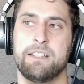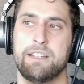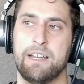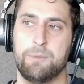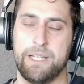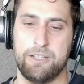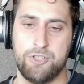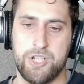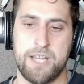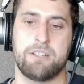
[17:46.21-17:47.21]
that we can
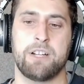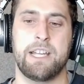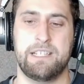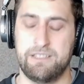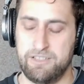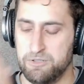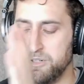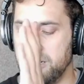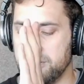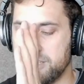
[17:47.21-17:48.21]
generate, a